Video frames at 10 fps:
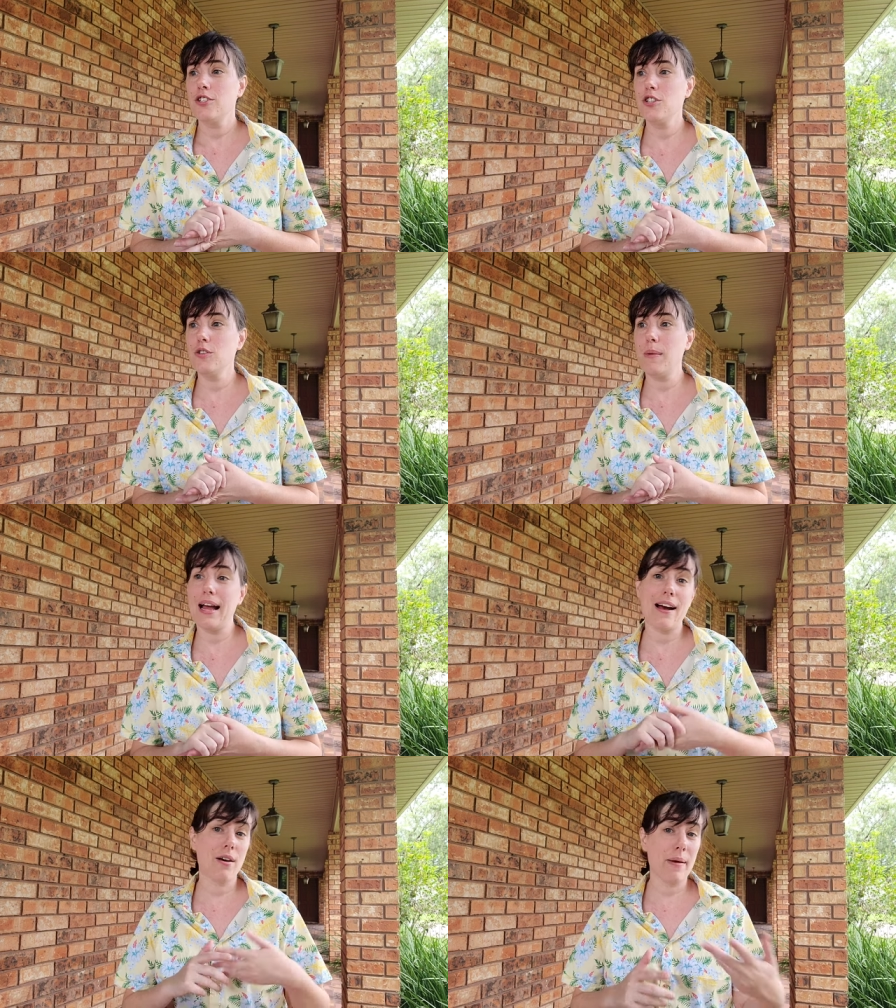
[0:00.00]
to
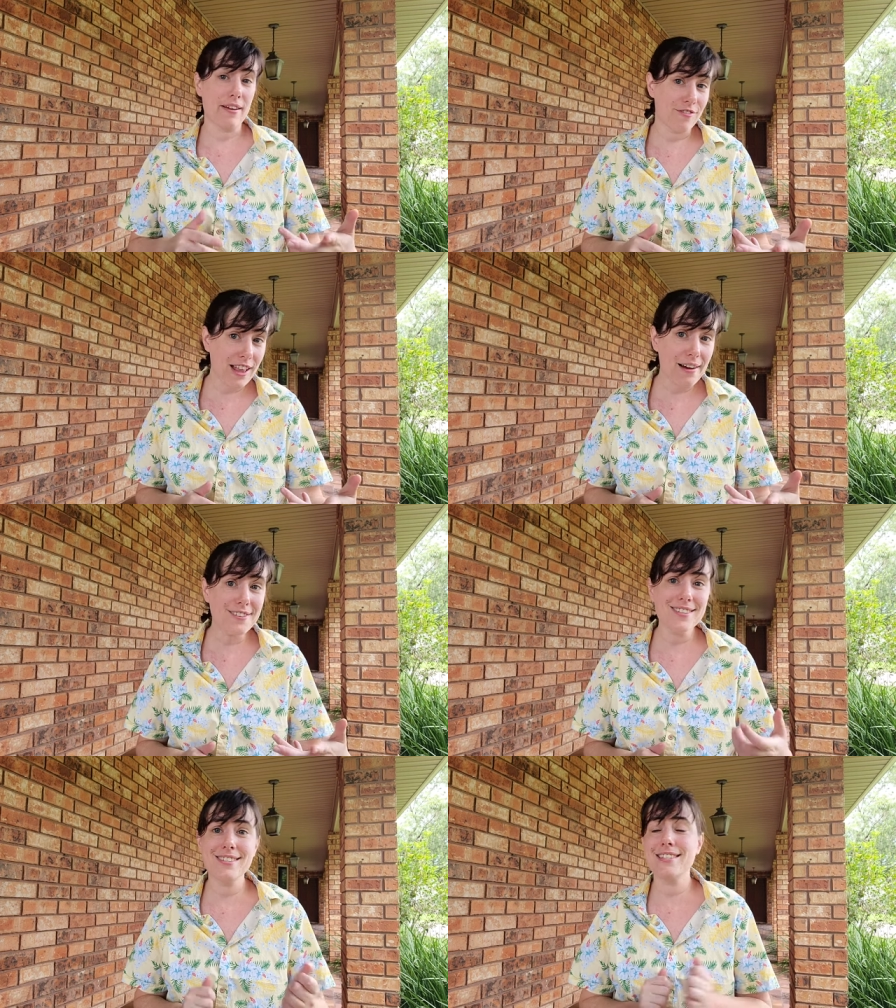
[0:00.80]
my How to Paint
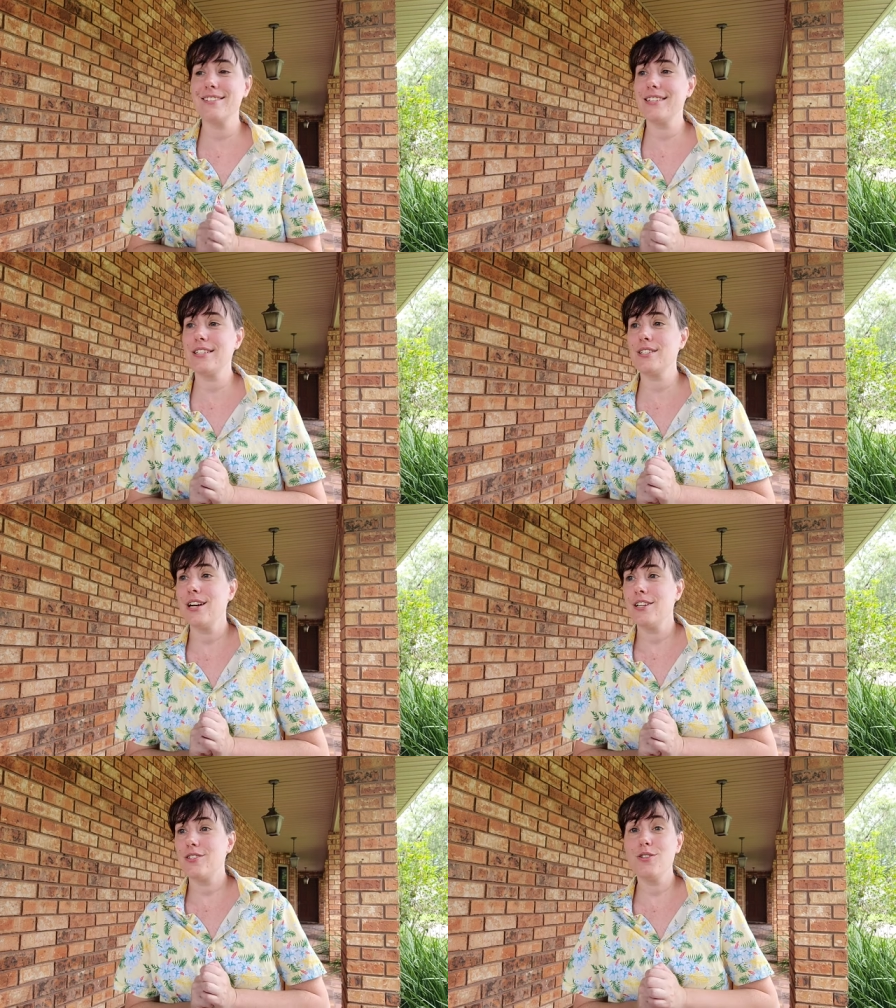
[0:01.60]
Flowers series,
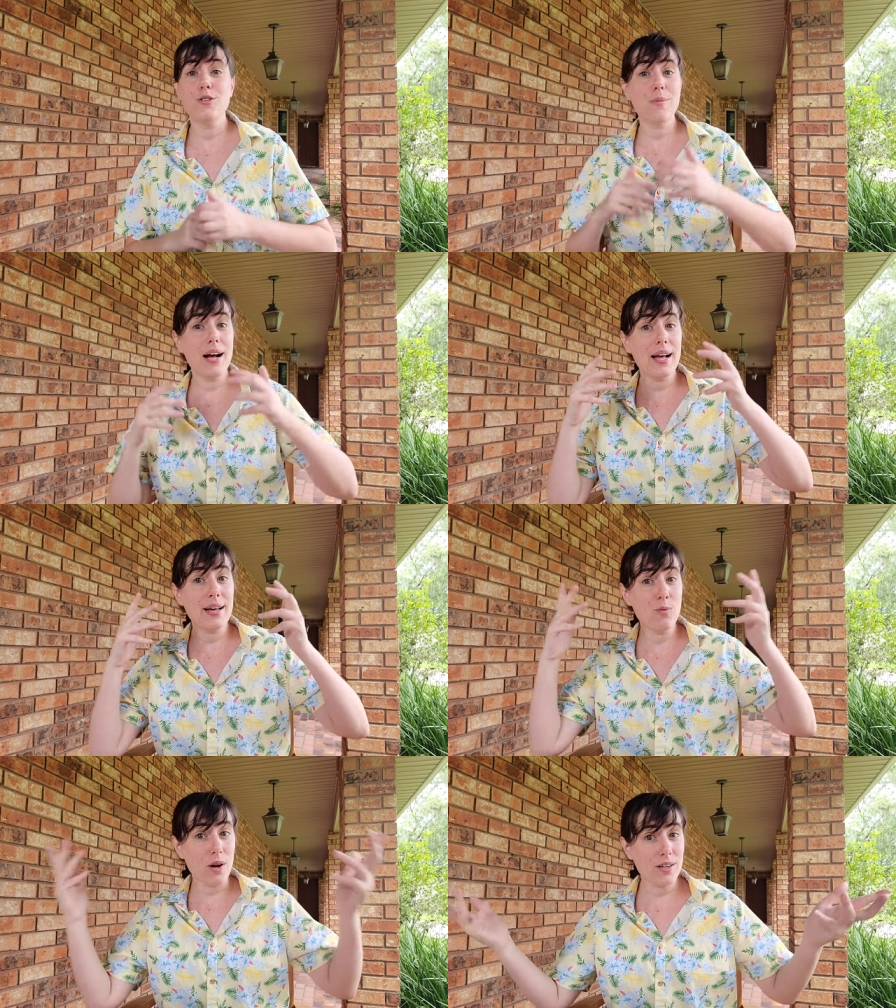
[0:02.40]
to
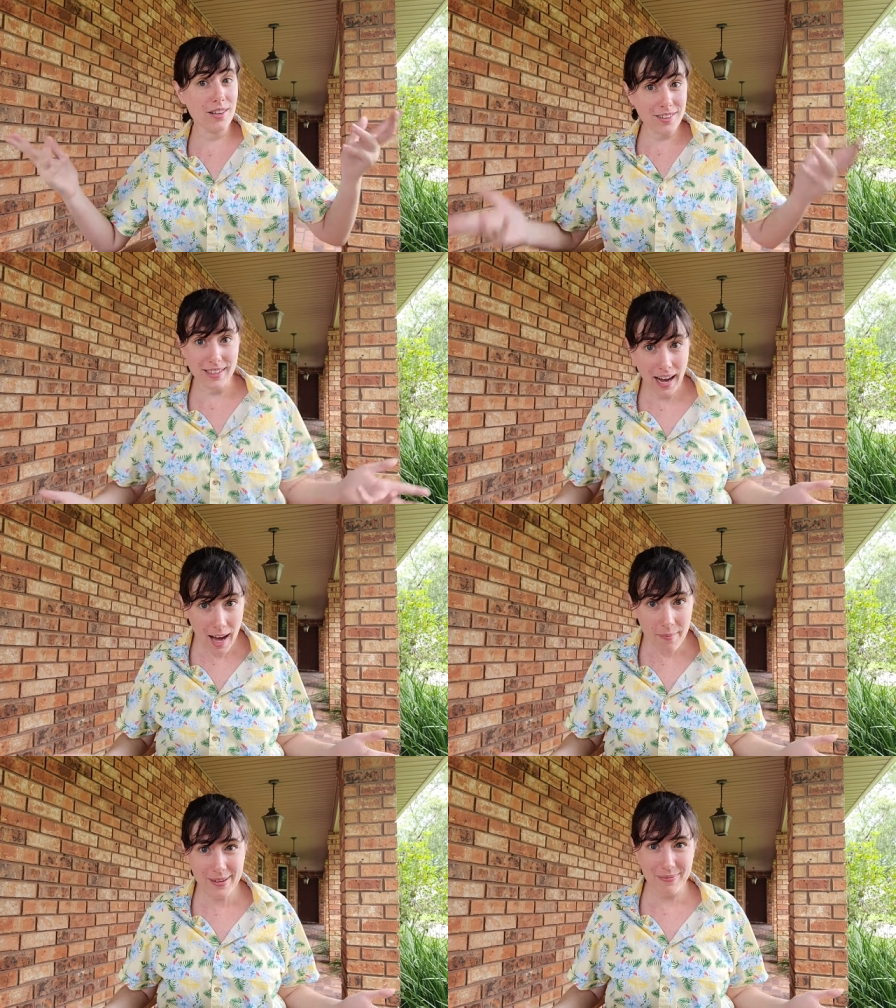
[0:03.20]
my watercolor
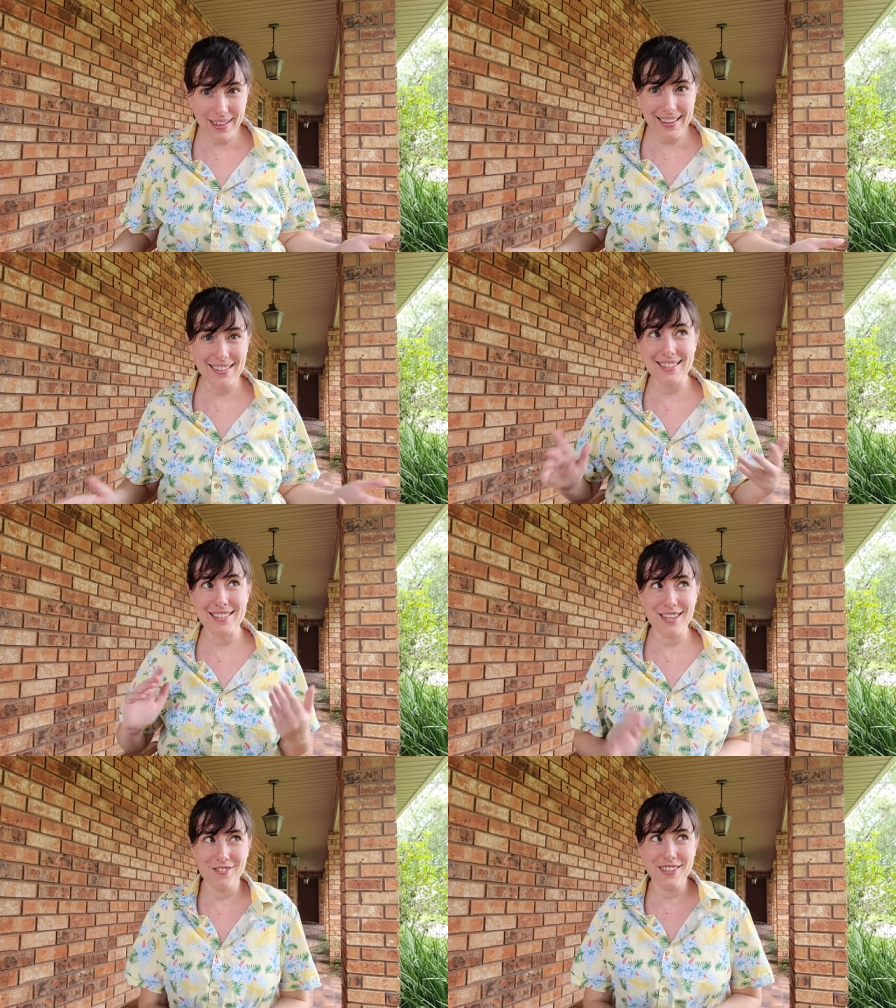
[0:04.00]
comic
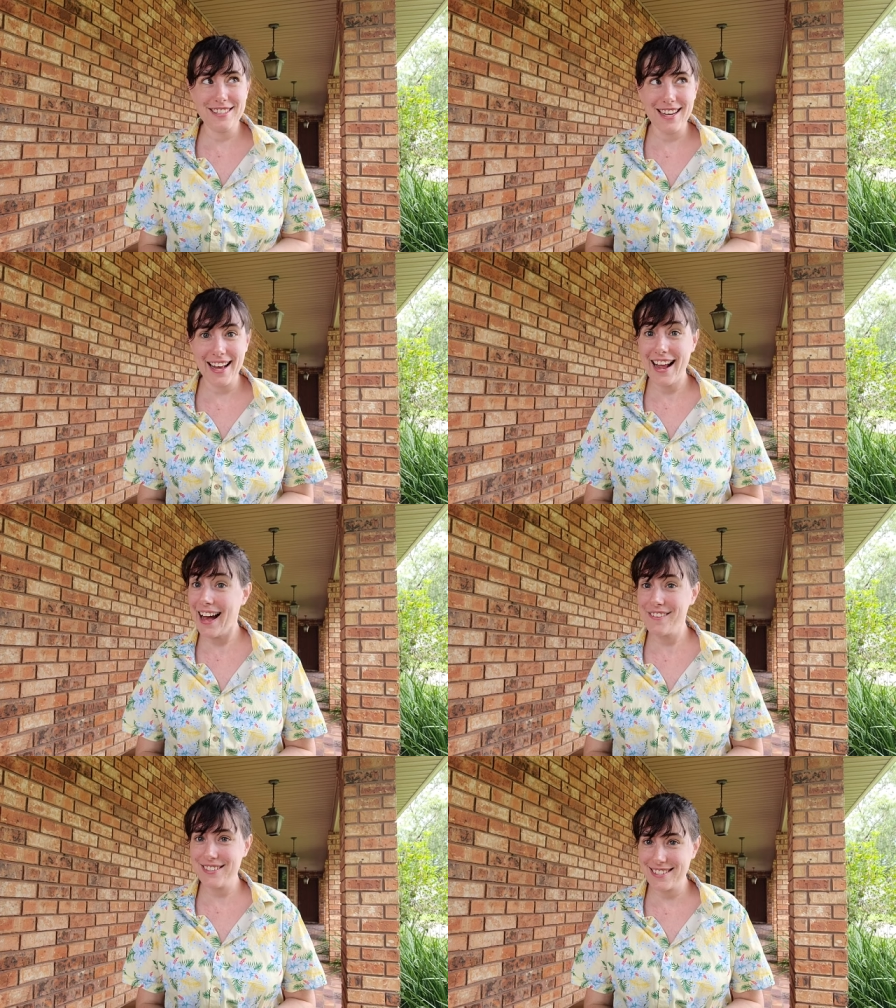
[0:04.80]
playlist, of which I
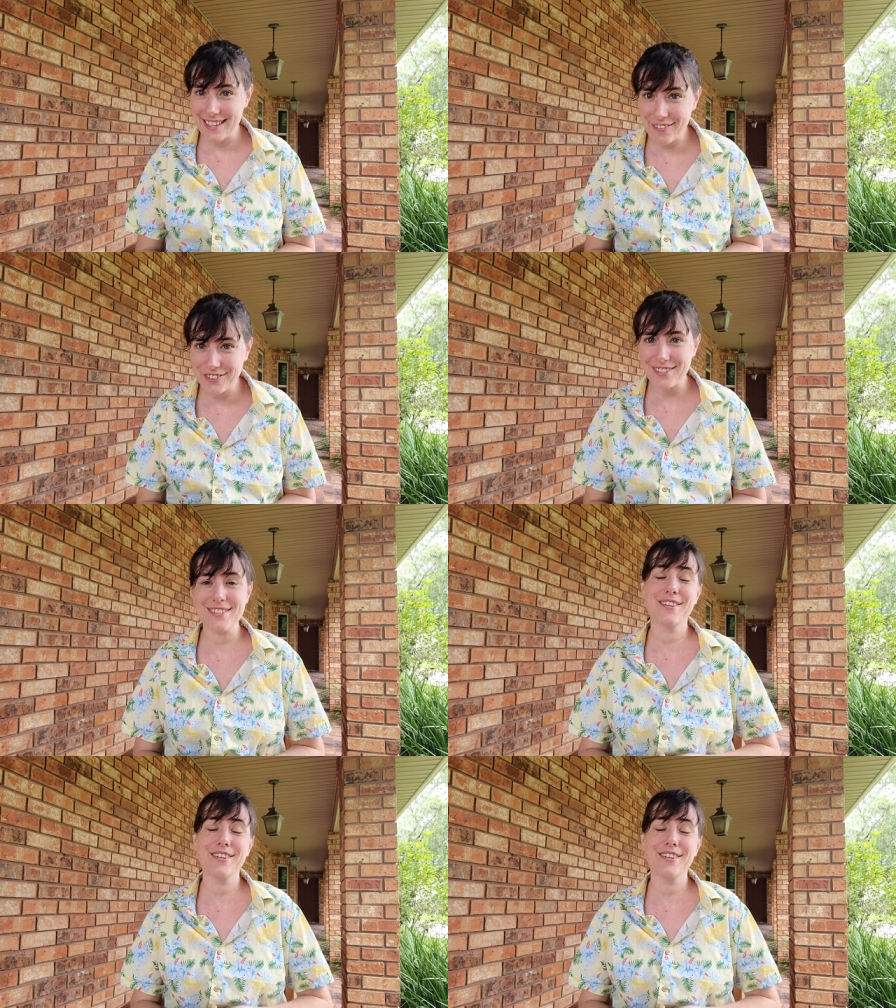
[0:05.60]
have several.